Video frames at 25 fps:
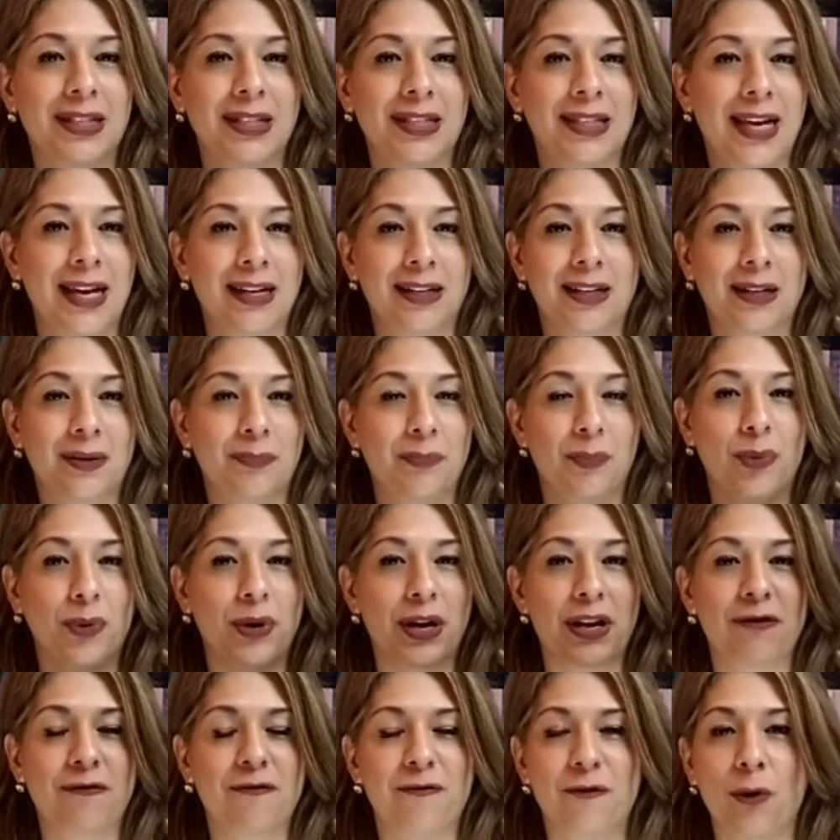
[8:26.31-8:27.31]
that
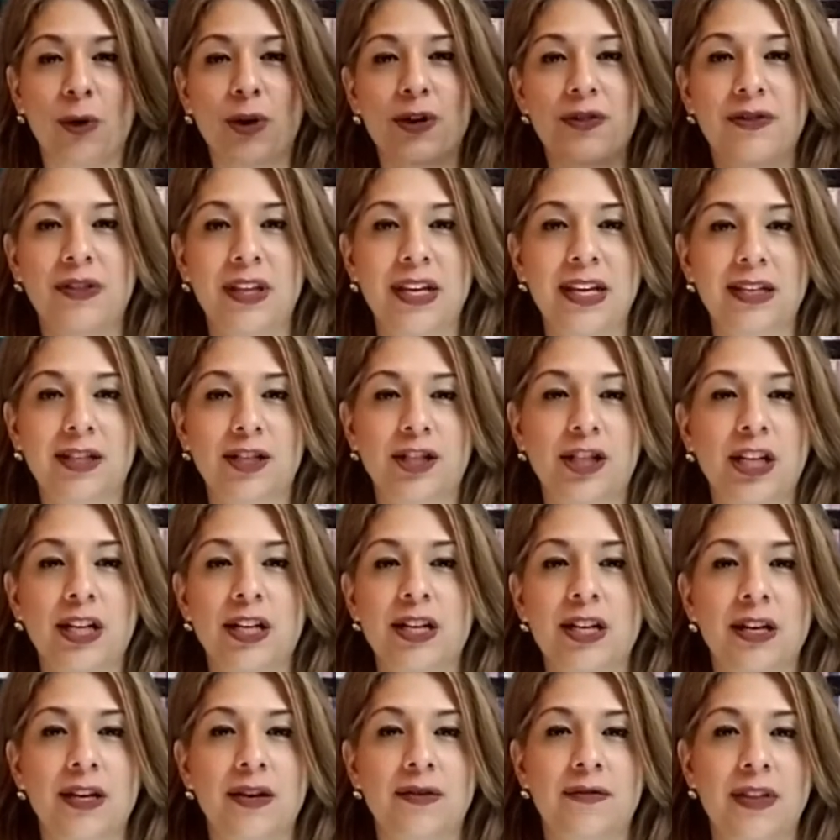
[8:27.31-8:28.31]
bring forth the
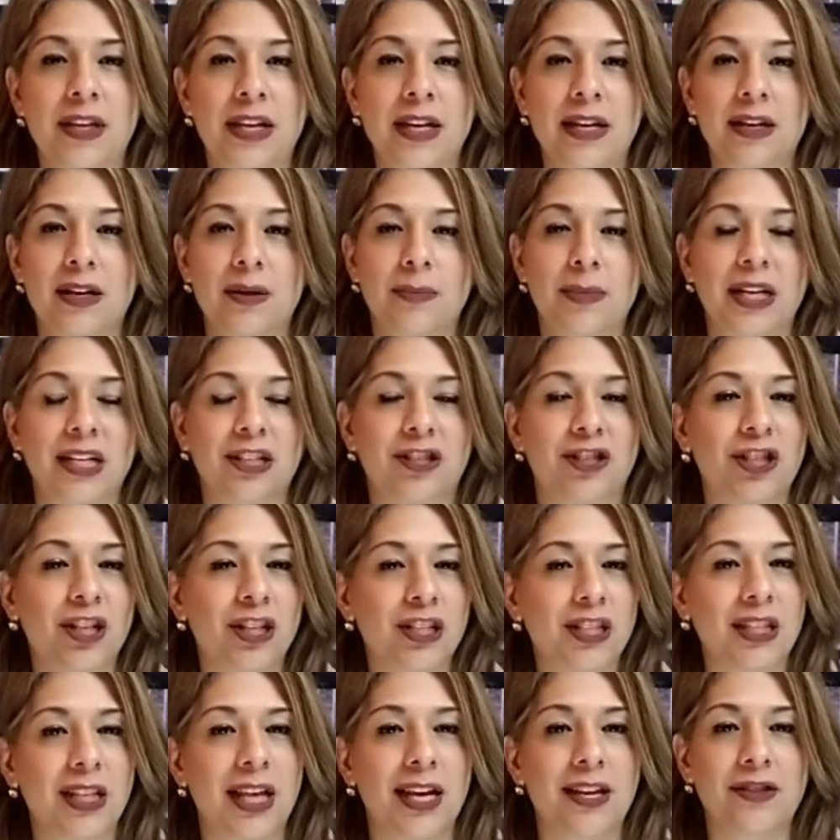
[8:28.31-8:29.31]
agenda of the enemy,
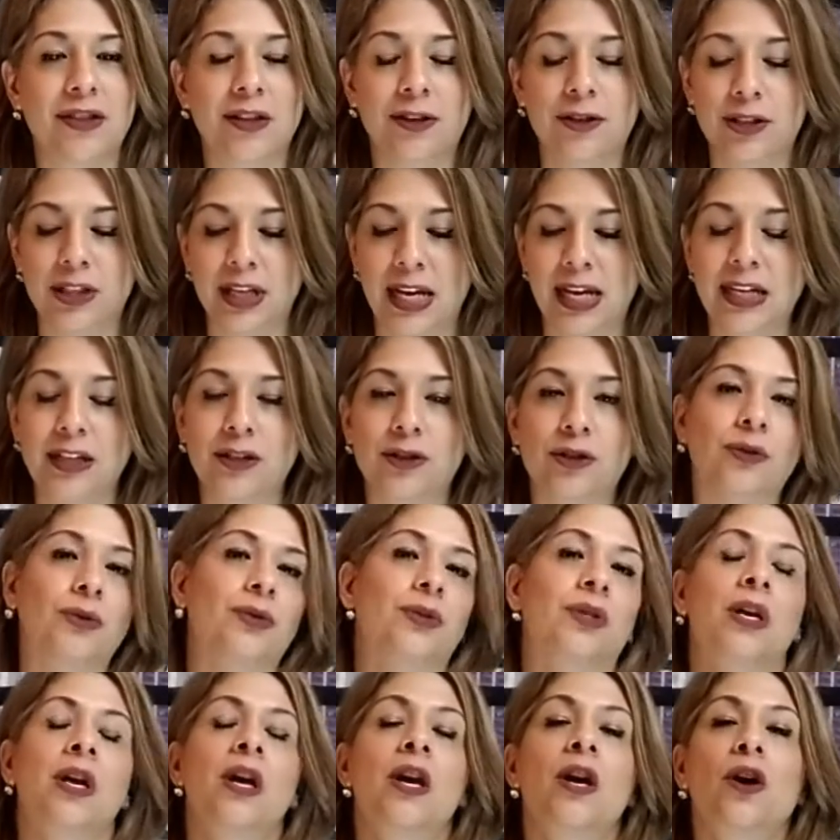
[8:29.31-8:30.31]
just like there's
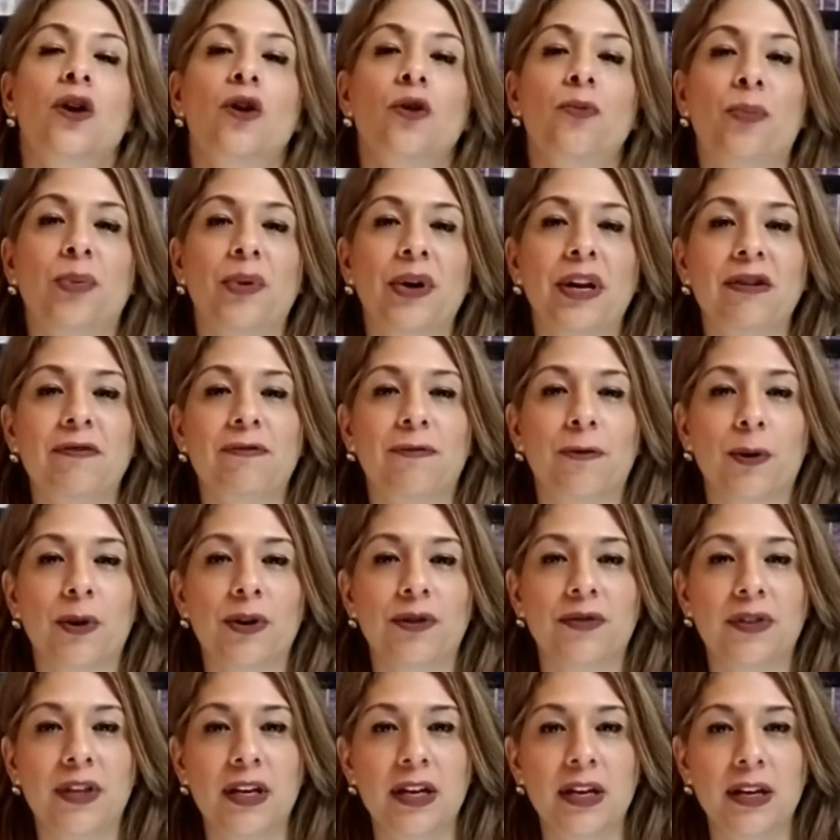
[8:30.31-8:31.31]
angels who bring
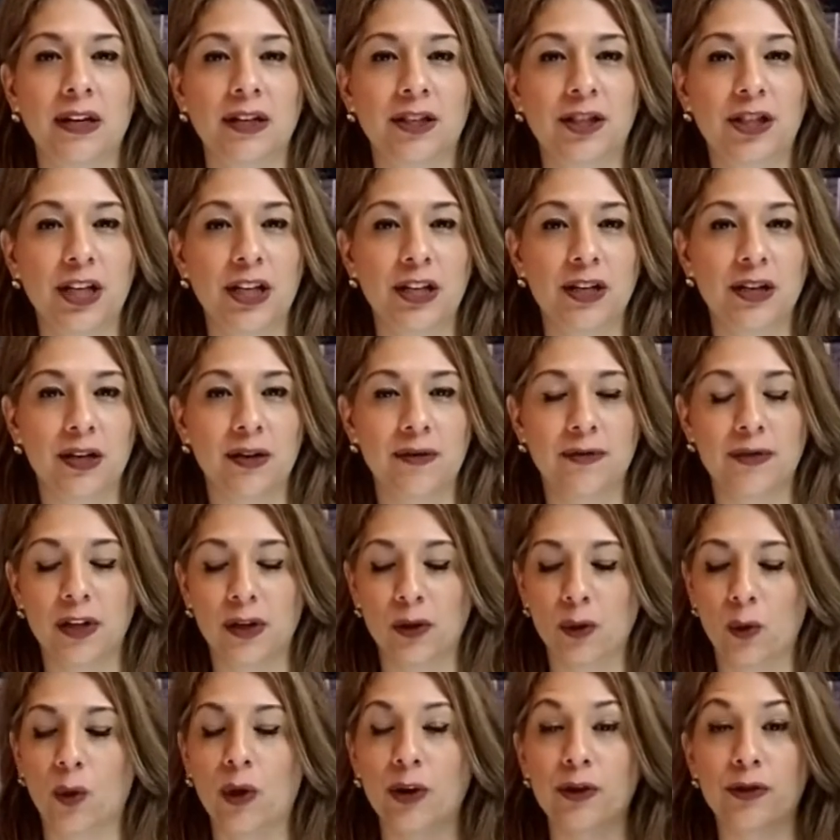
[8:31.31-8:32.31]
forth the agenda of the
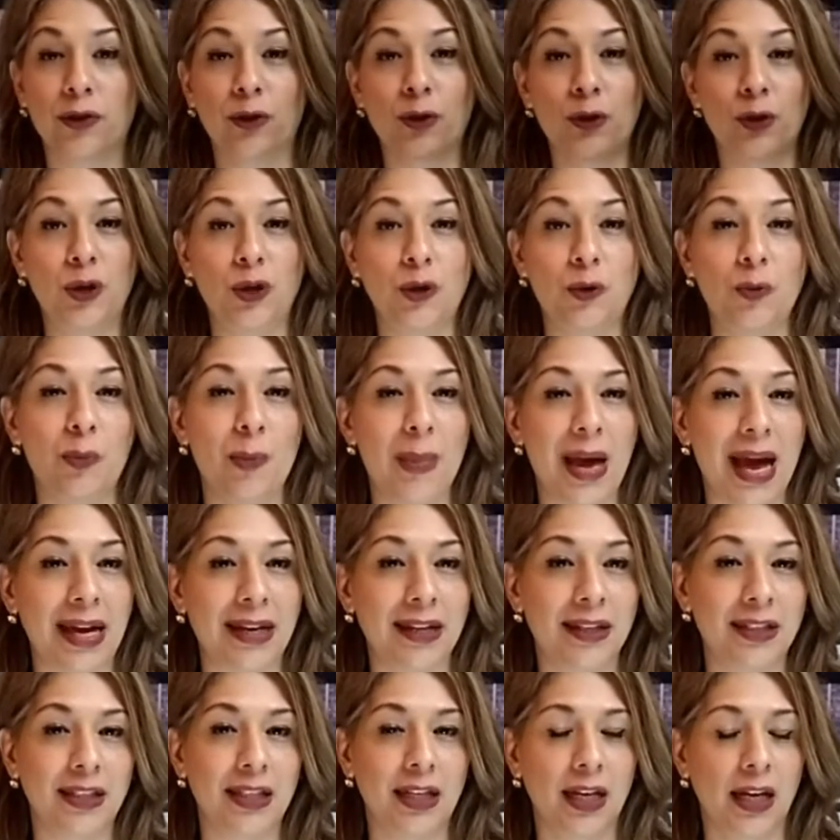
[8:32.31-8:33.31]
Lord through
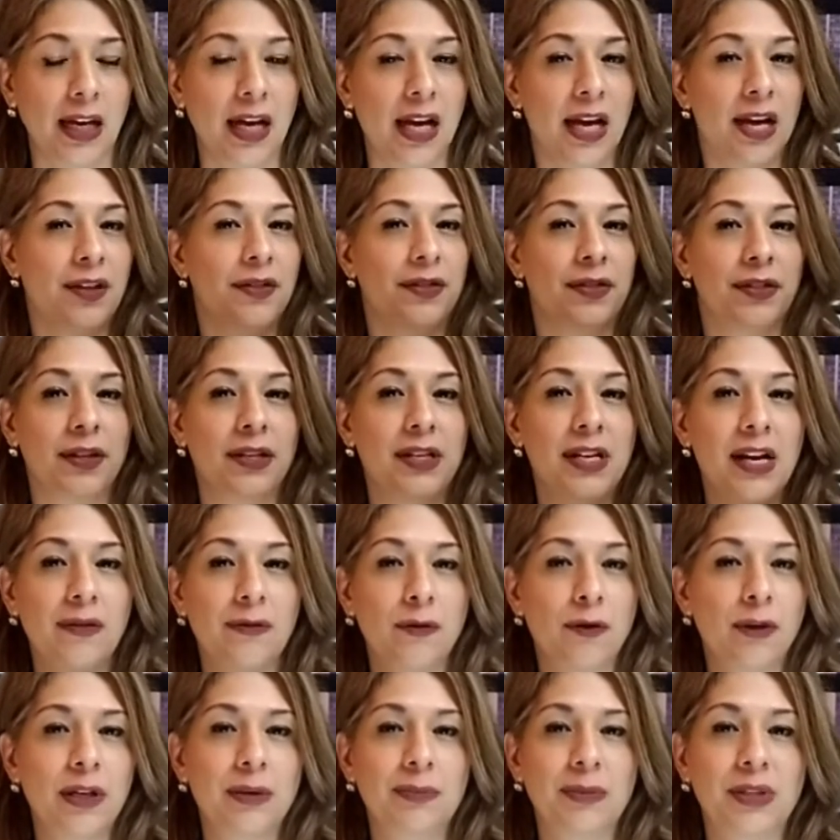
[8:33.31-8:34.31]
humanity. The
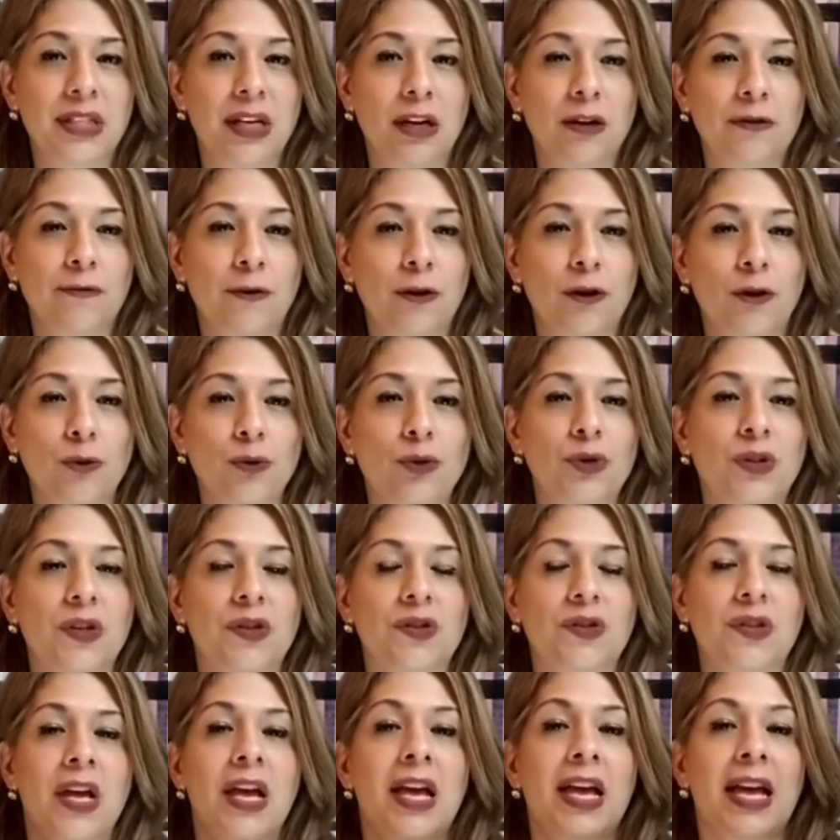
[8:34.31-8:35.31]
devil himself
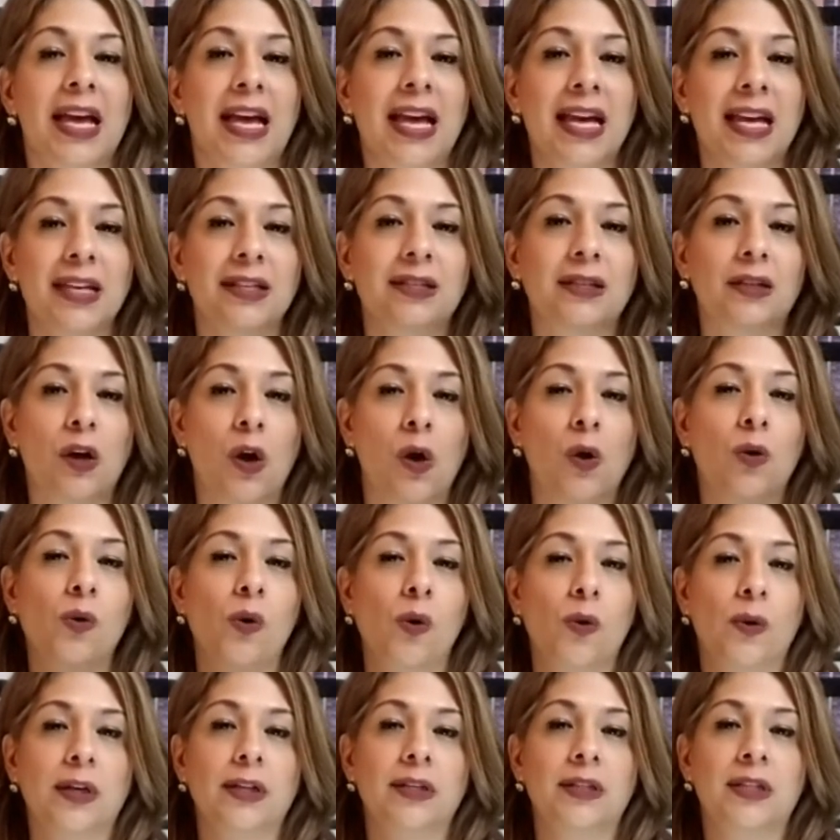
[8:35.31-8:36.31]
uses his
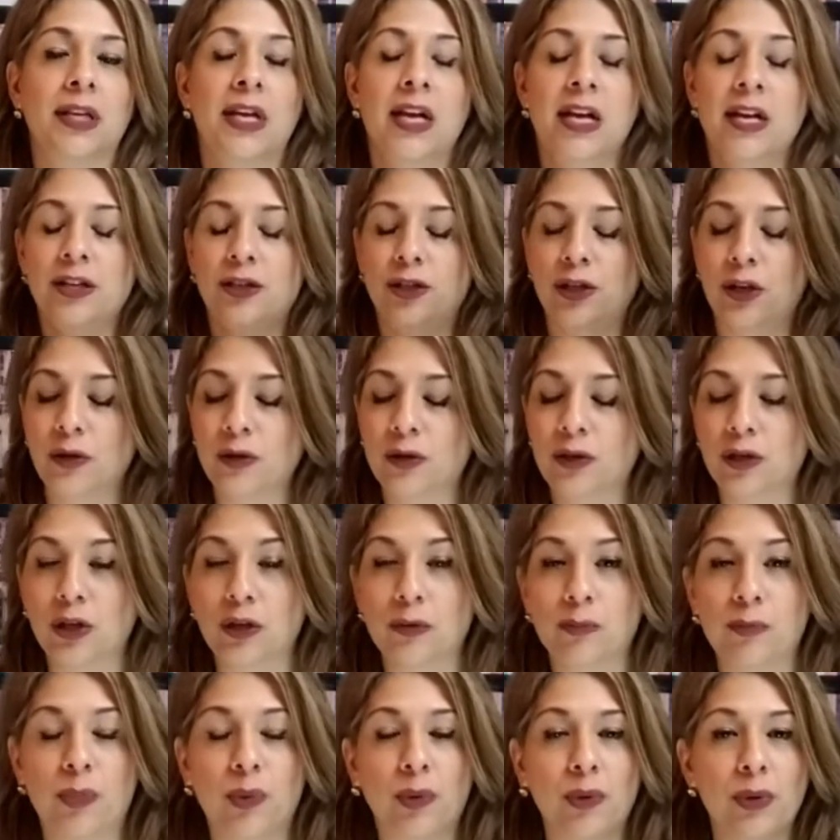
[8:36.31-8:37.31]
cohorts
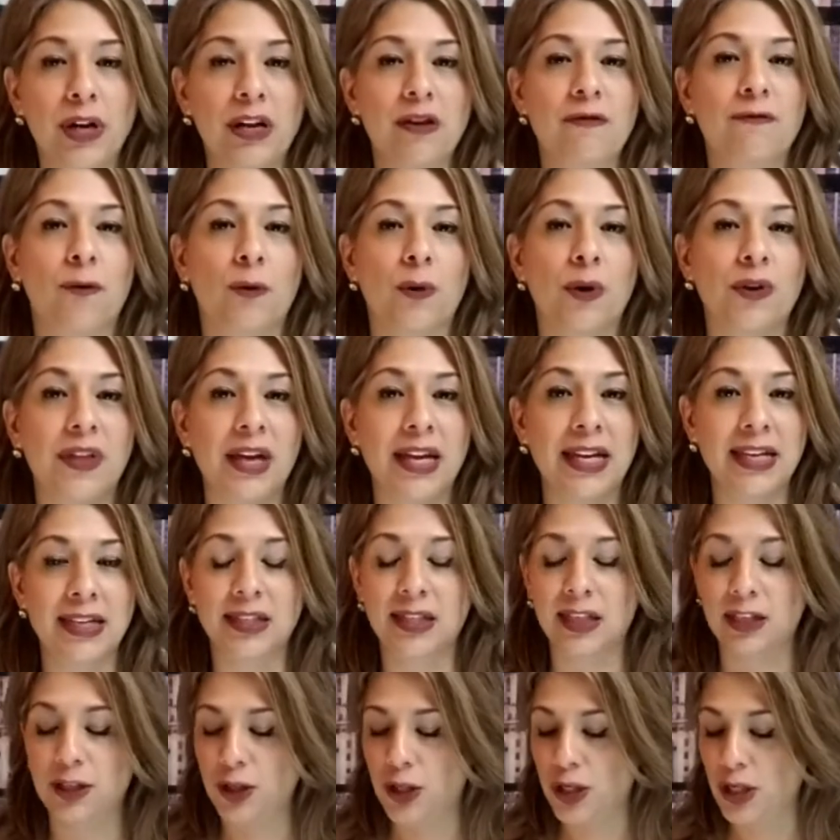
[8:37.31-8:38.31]
to bring forth his
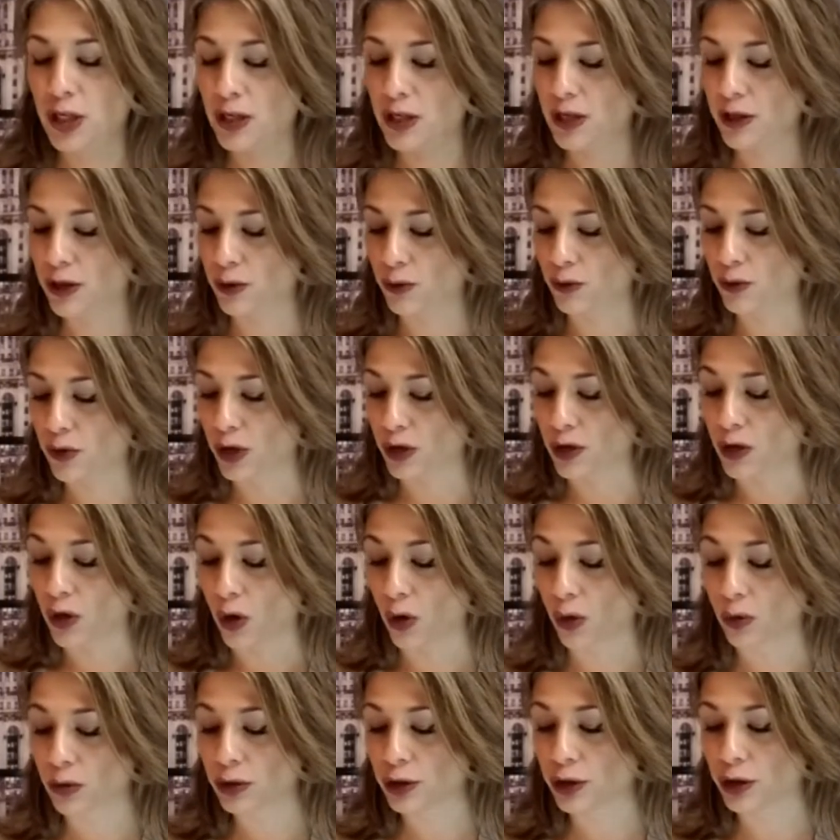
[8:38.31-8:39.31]
agenda through the
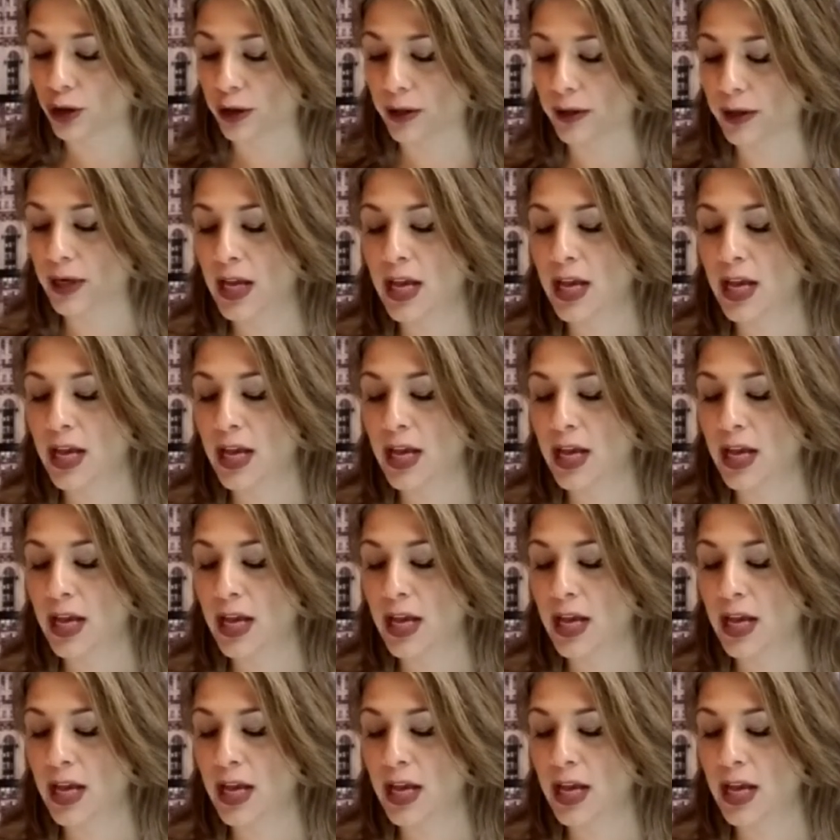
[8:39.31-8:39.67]
culture